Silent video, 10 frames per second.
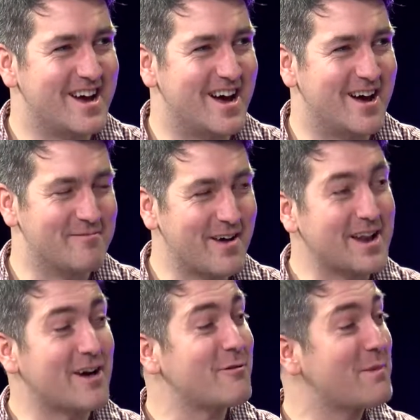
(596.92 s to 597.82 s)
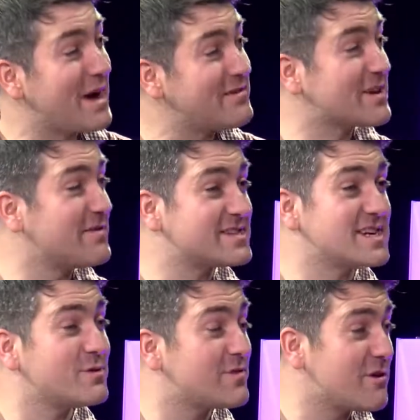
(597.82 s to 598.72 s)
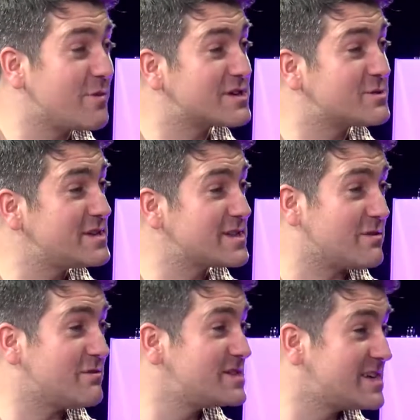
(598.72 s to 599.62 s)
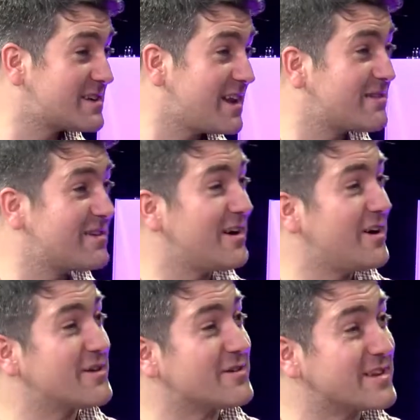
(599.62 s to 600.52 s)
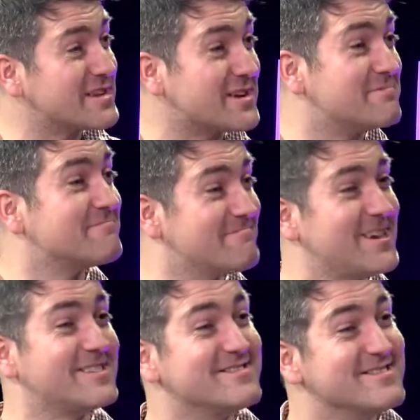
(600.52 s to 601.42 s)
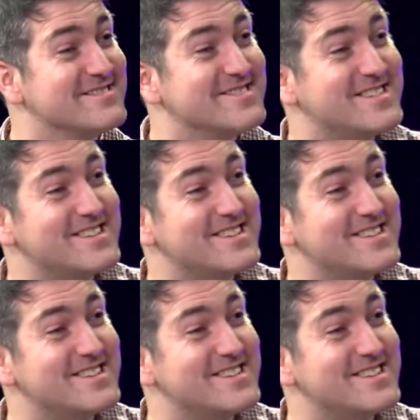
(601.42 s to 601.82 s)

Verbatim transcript: Um, and I remember having a conversation with her about Twitter, which she had never Ooh, heard of at oh the time. Oh, now it's a